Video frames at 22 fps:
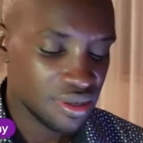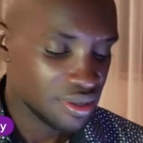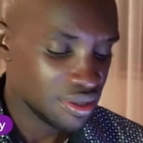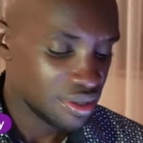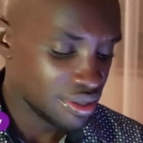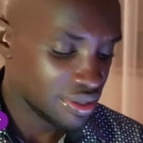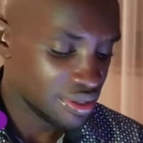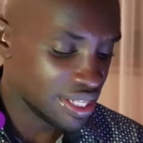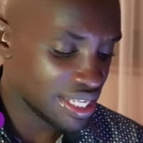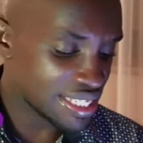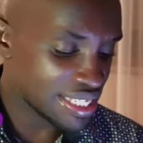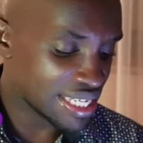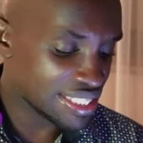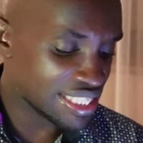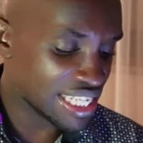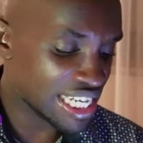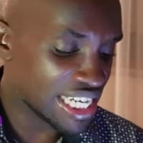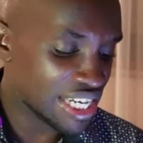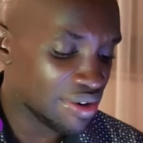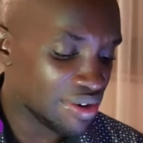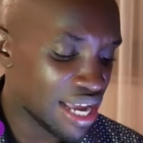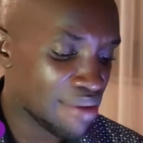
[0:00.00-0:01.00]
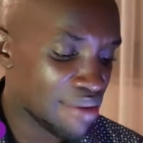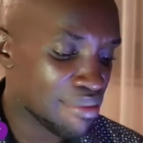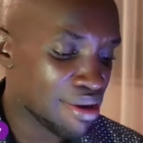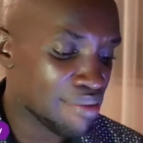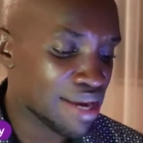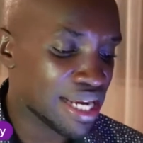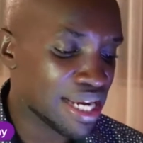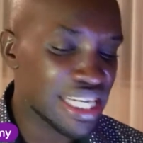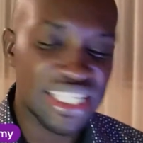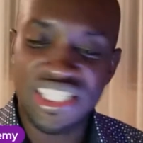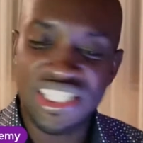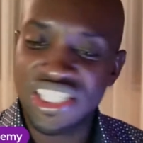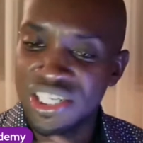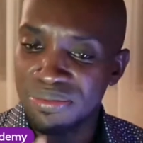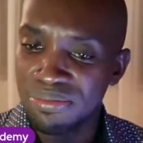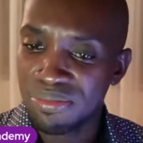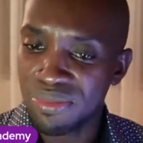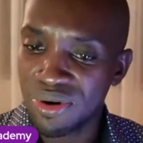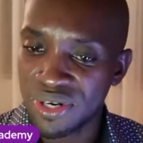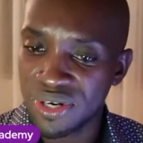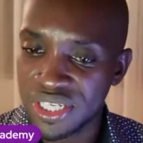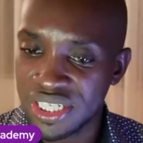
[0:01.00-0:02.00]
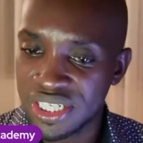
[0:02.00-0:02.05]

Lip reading: There's a channel where I'm a managing mod.